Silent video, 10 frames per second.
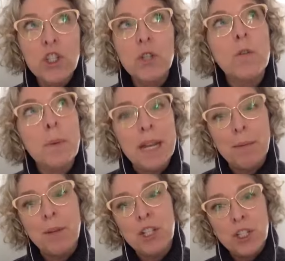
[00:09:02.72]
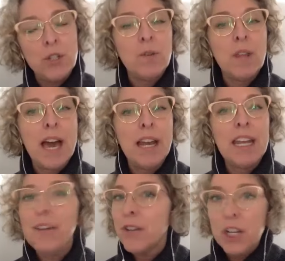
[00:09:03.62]
you have been able to do that
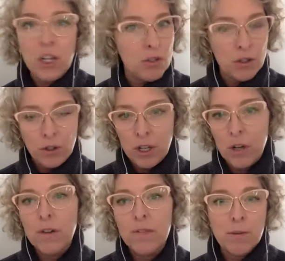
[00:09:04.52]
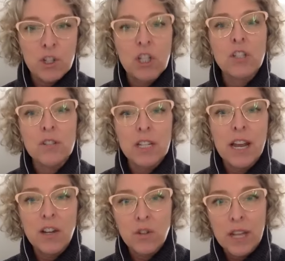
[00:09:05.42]
even in your studio if you were just using
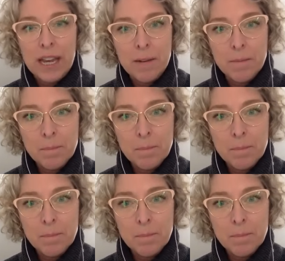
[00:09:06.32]
natural light?